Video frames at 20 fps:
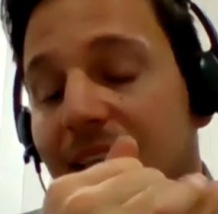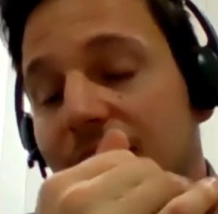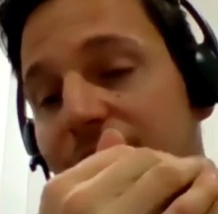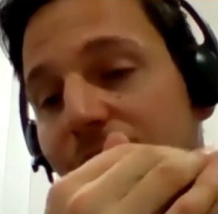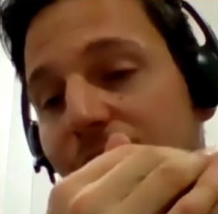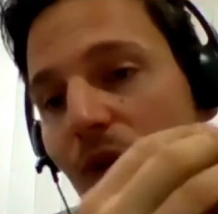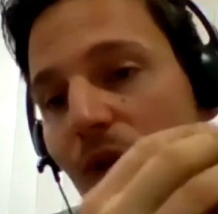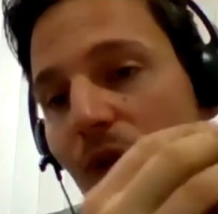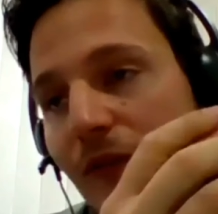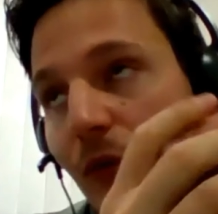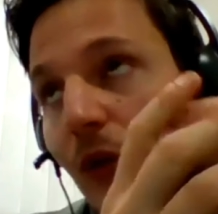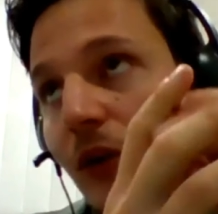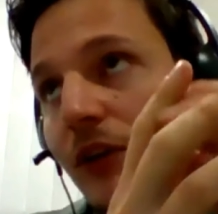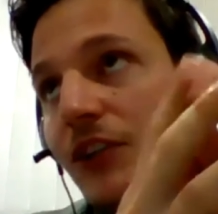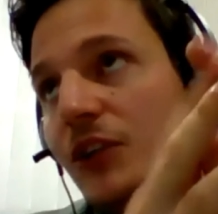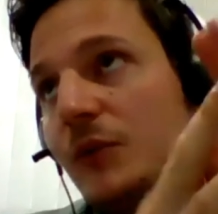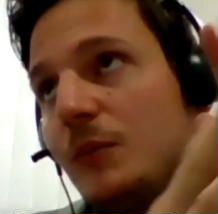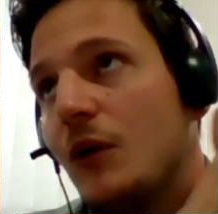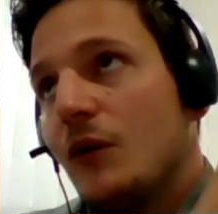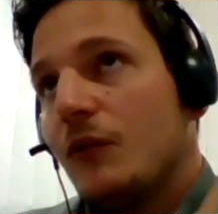for a
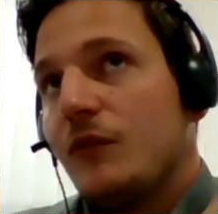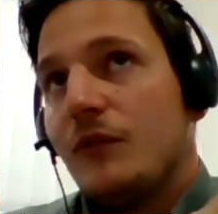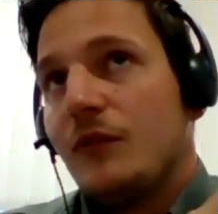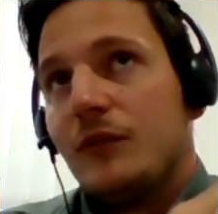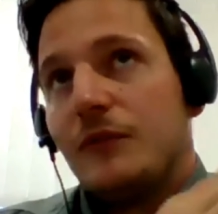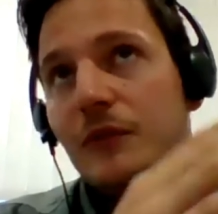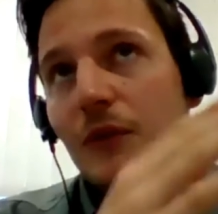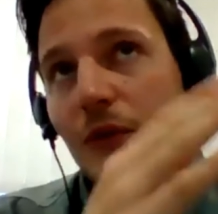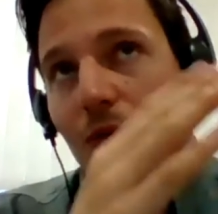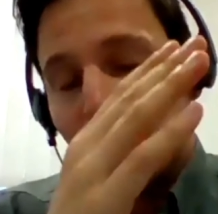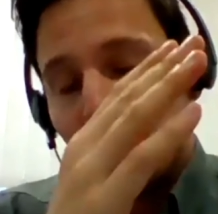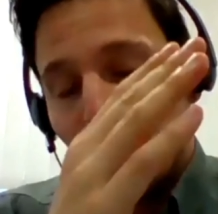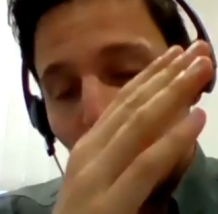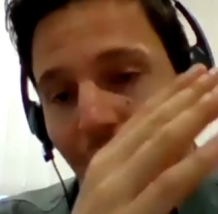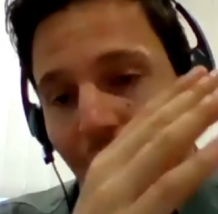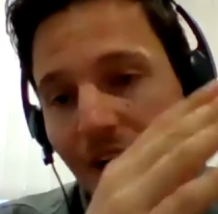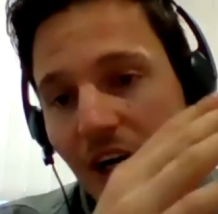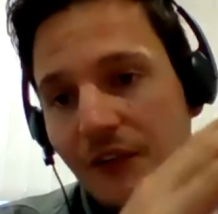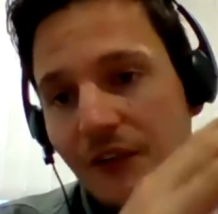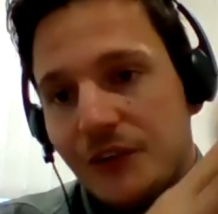volume of
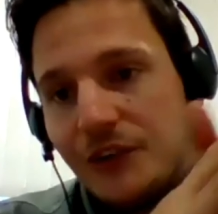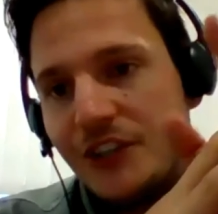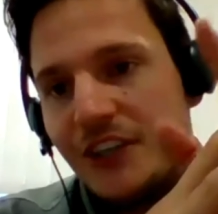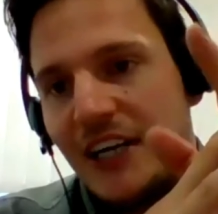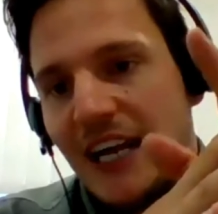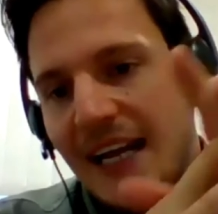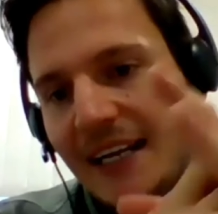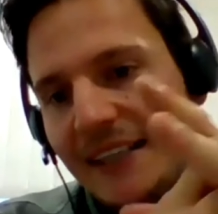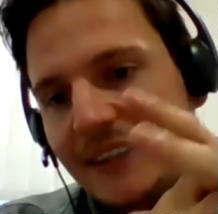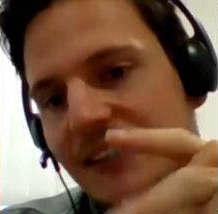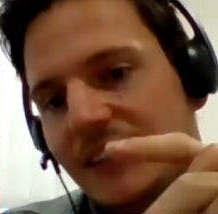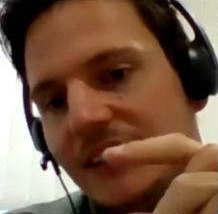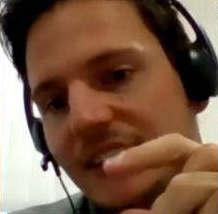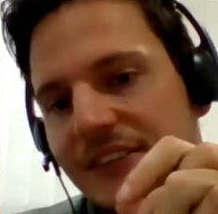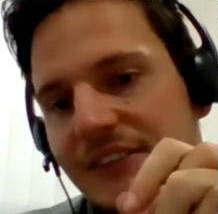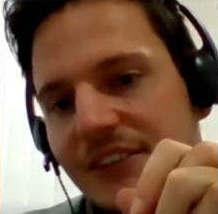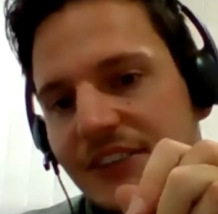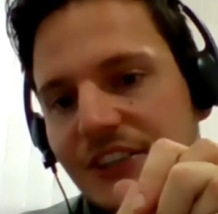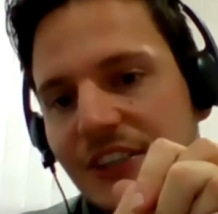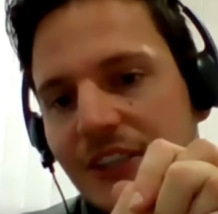180
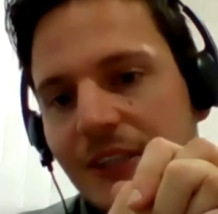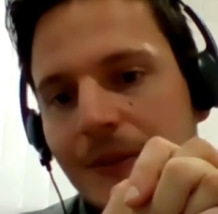liters.